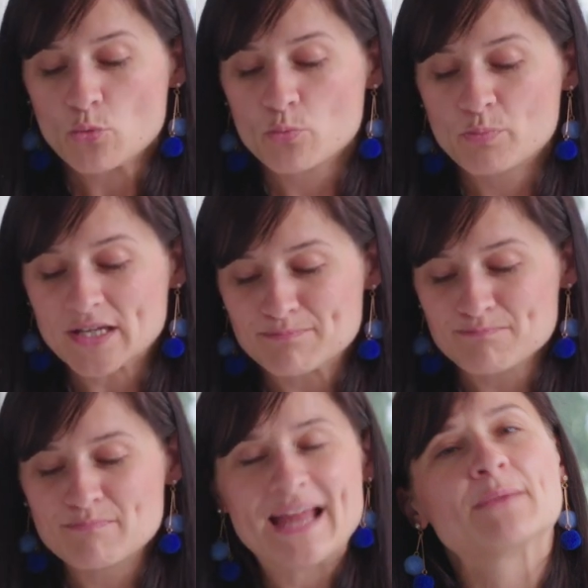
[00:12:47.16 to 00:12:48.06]

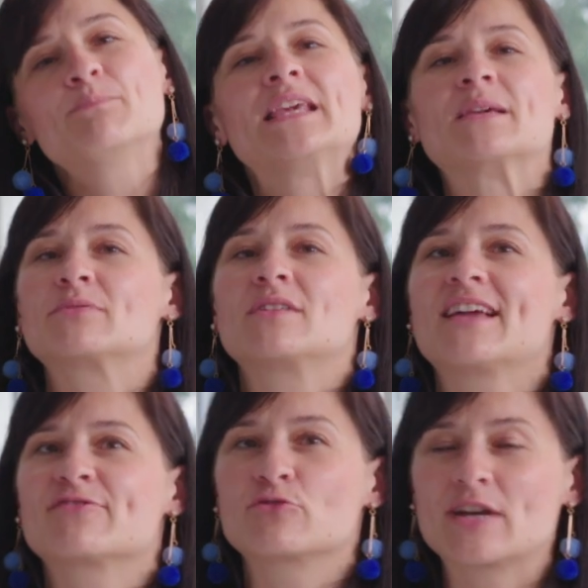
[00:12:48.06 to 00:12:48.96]
But many people
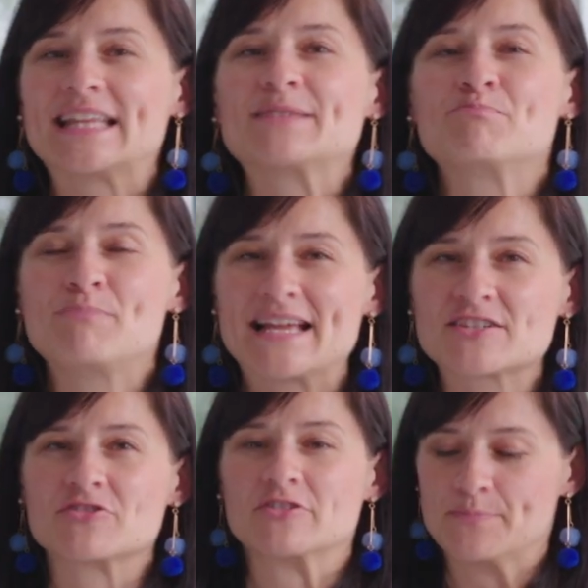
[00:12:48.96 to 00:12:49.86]
have great
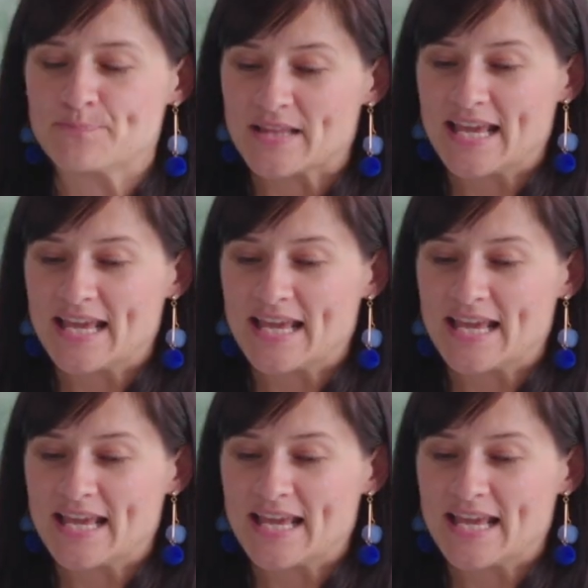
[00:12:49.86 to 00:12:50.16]
pleasure